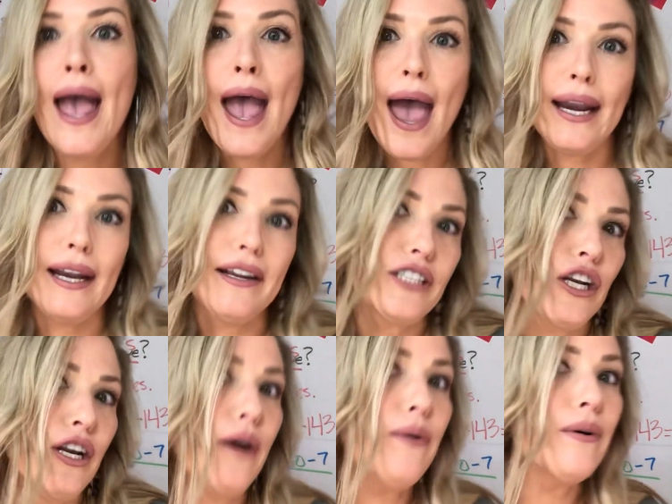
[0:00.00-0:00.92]
And did you
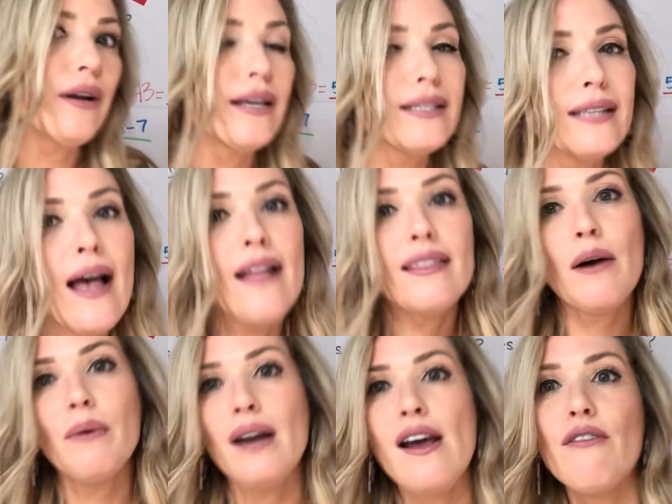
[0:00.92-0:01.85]
notice that
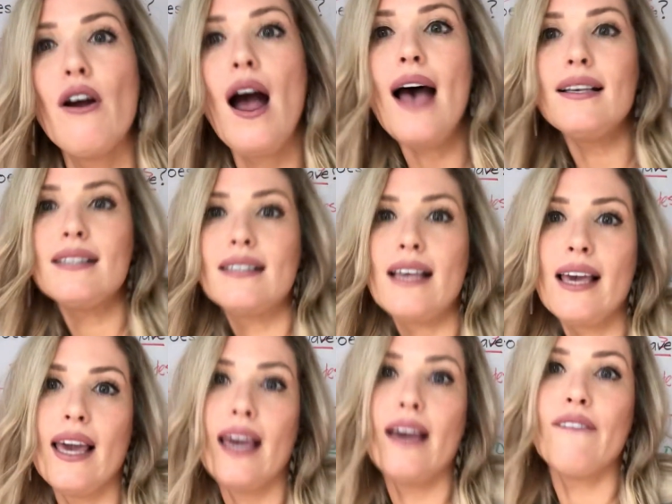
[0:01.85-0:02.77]
whenever I
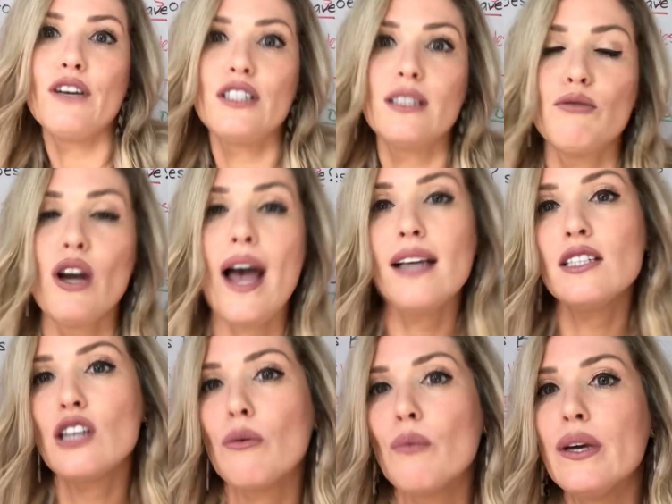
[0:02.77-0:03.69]
sing for
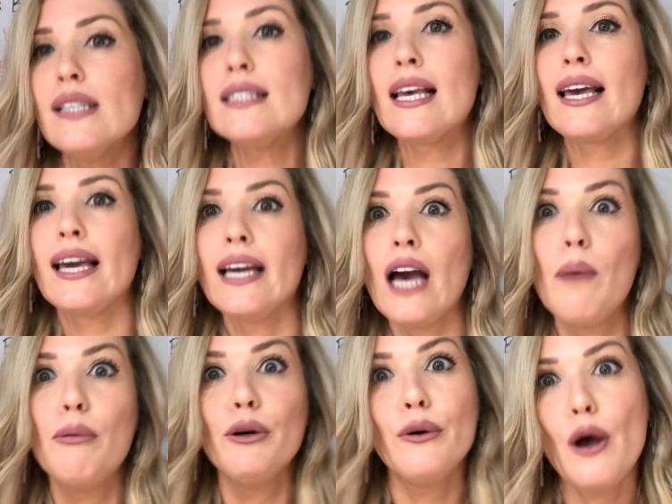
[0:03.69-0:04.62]
Subtraction, we sing a
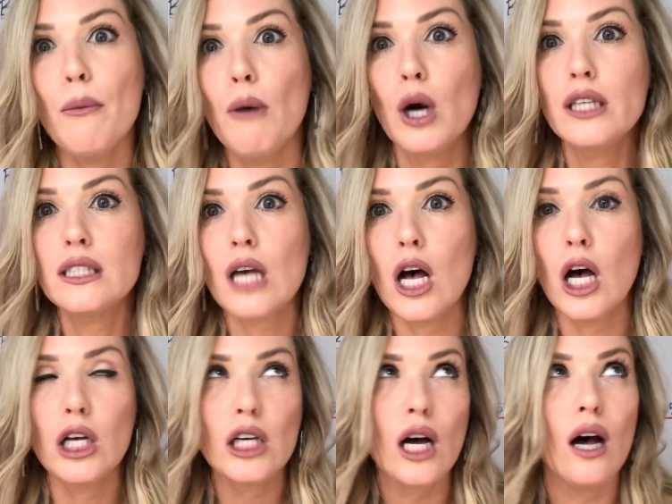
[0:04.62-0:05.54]
Bruno Mars
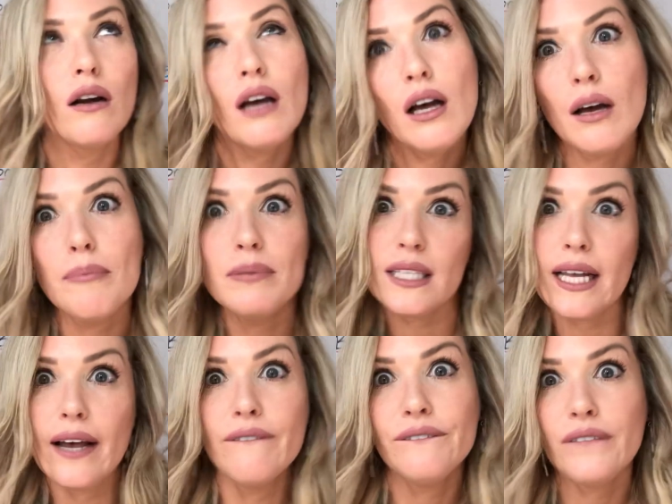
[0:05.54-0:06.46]
song called
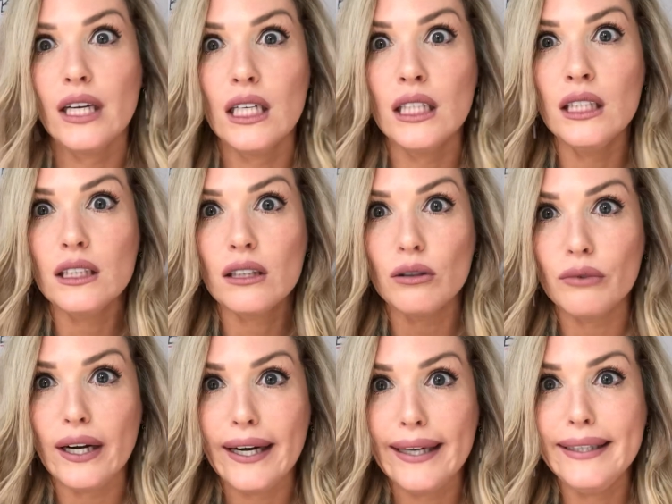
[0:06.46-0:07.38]
Uptown Funk,
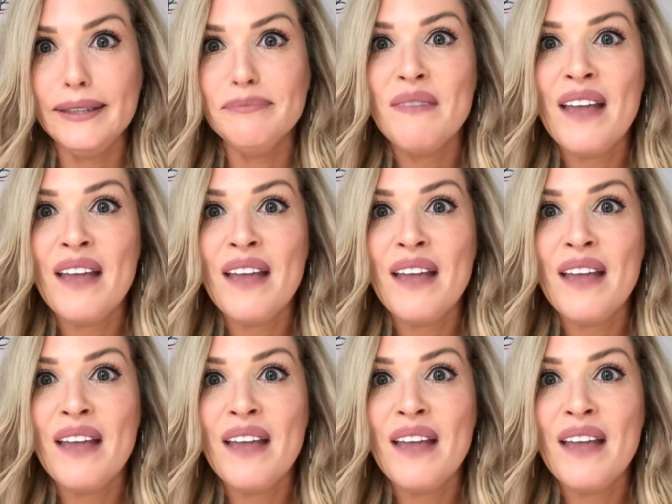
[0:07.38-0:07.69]
right?